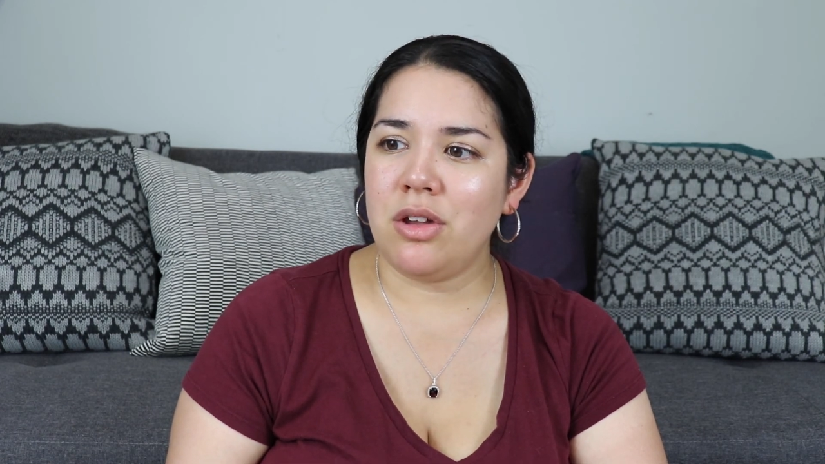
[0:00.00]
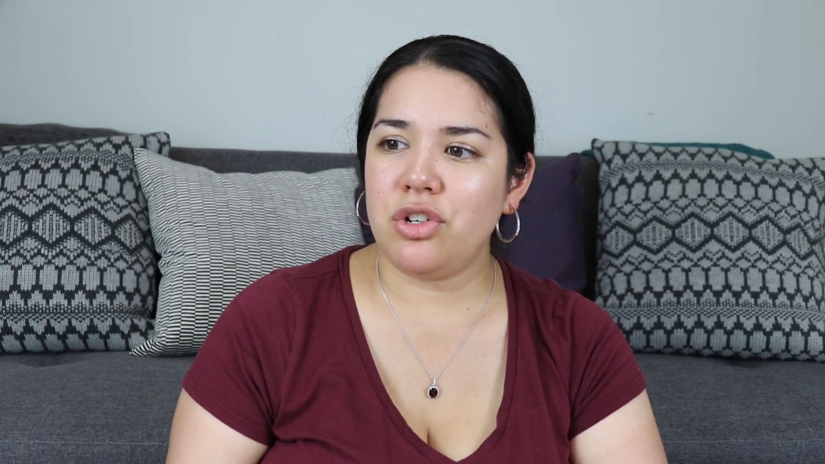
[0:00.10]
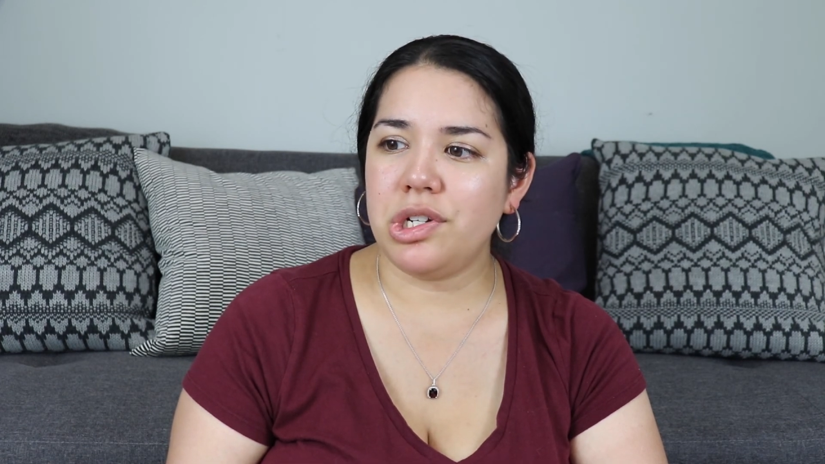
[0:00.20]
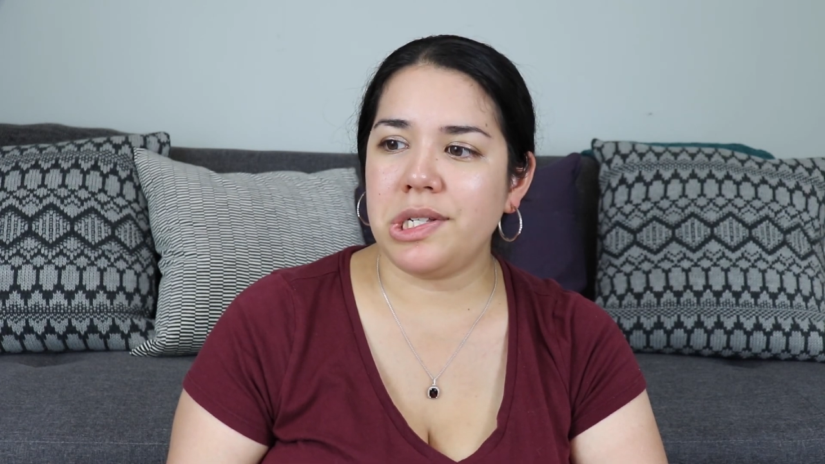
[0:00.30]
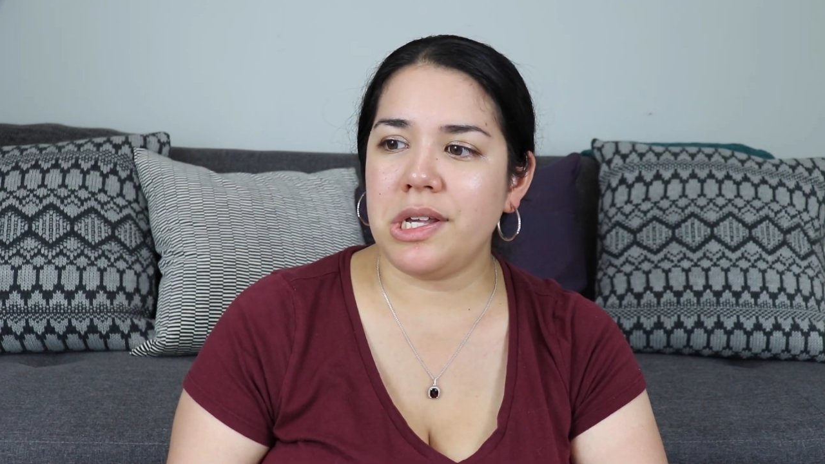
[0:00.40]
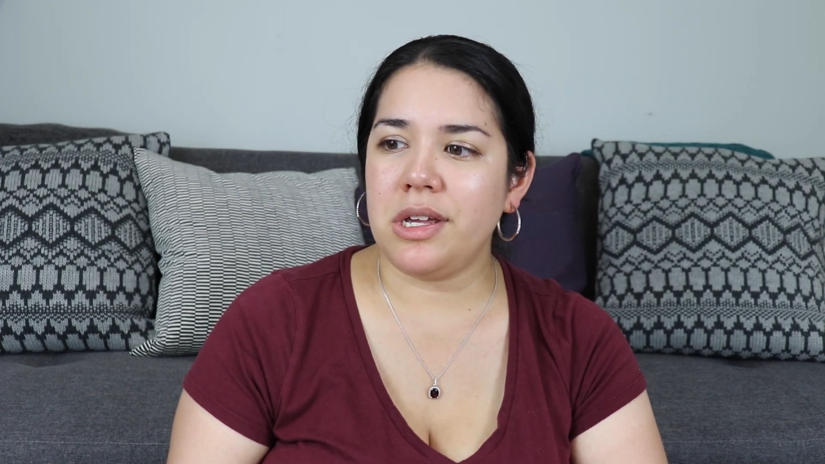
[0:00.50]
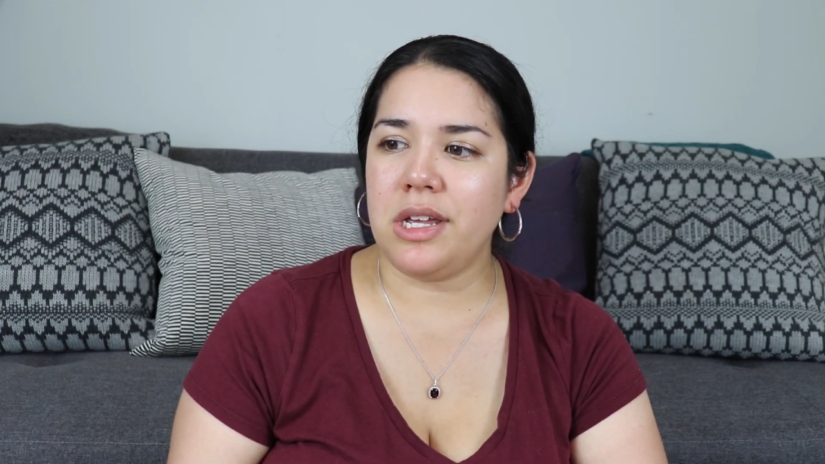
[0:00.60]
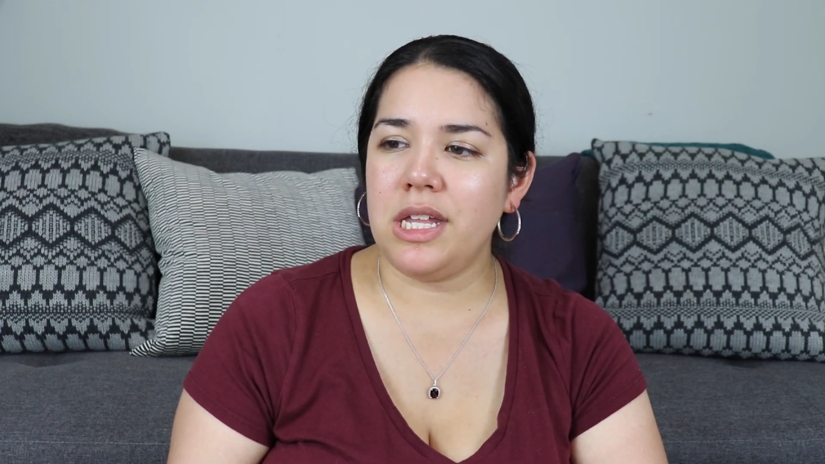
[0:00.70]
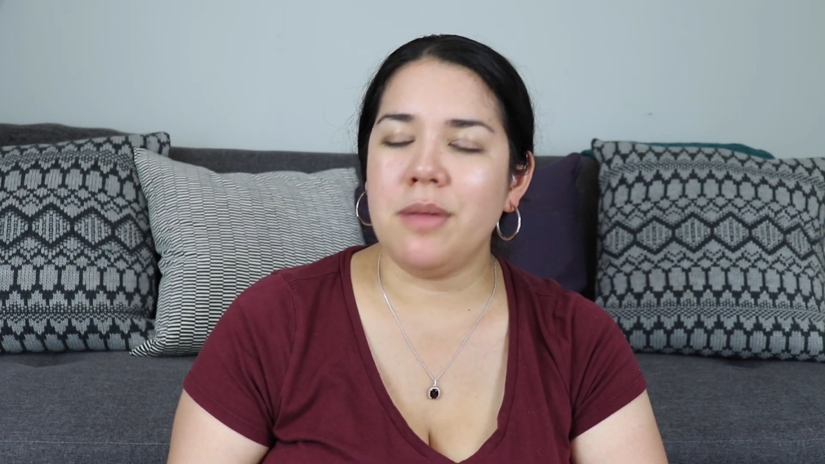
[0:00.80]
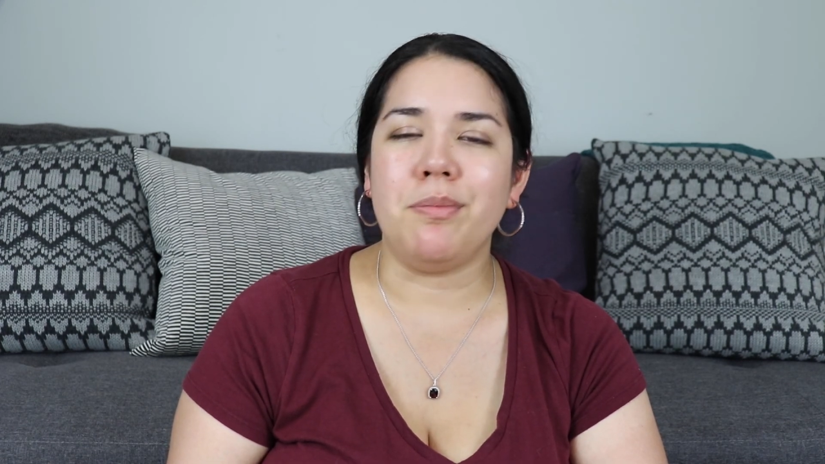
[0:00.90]
just
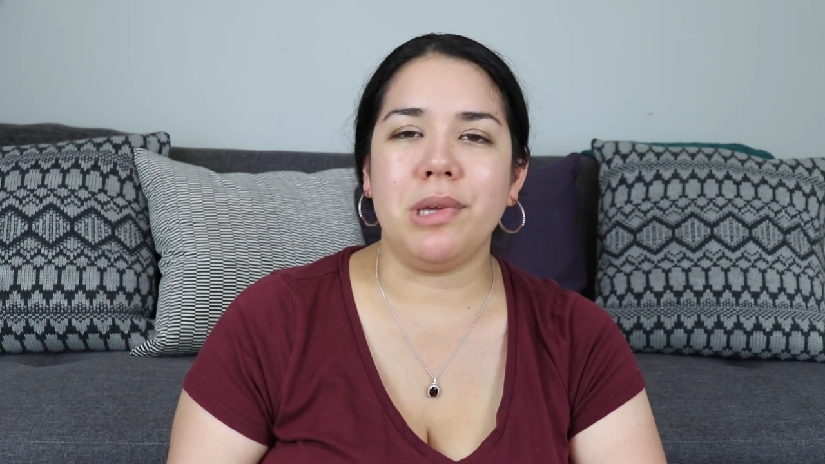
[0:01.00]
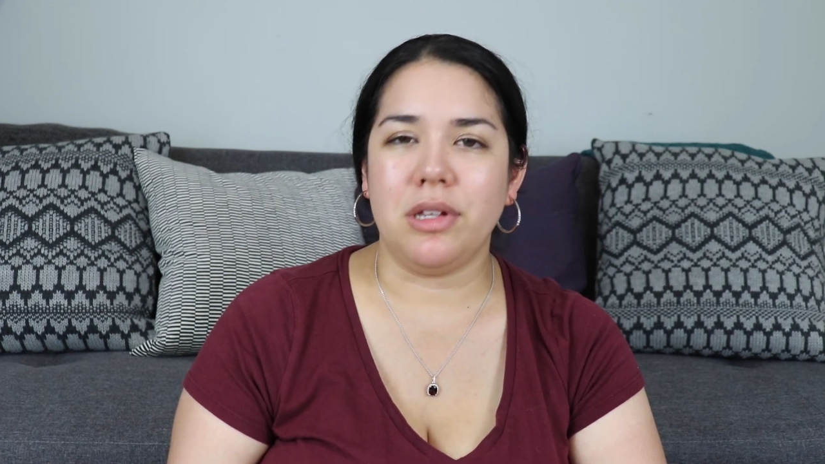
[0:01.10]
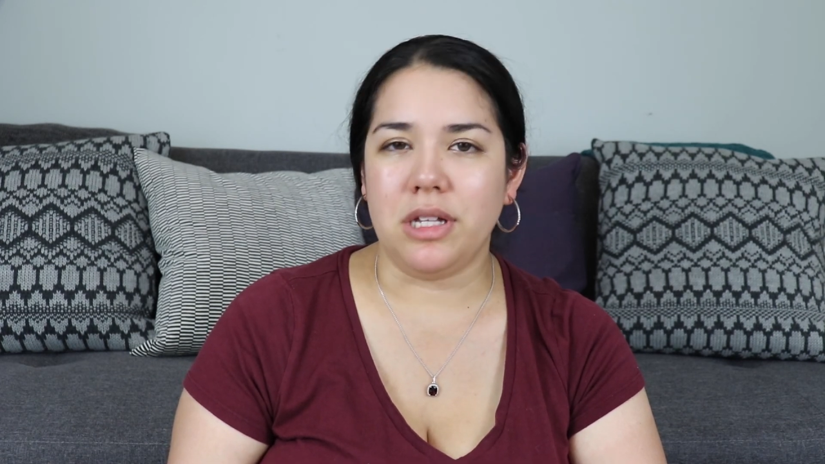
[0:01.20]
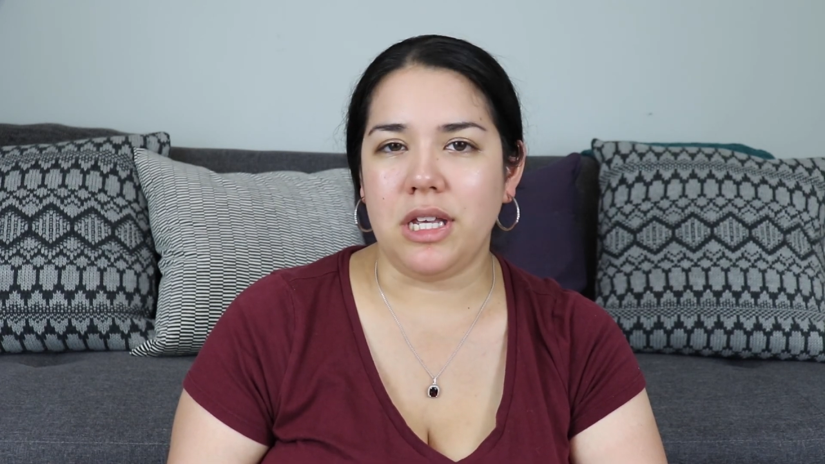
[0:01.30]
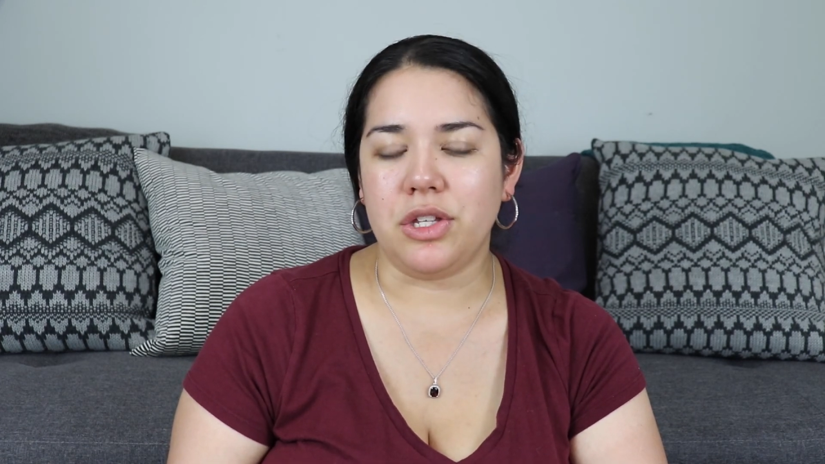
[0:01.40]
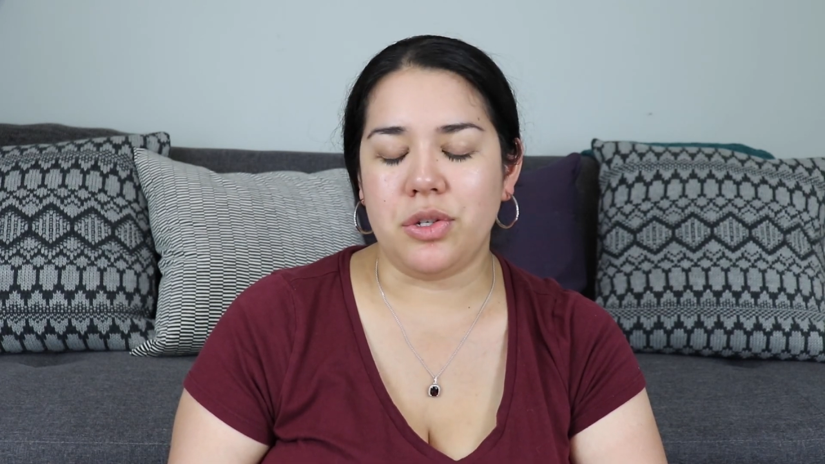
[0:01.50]
inability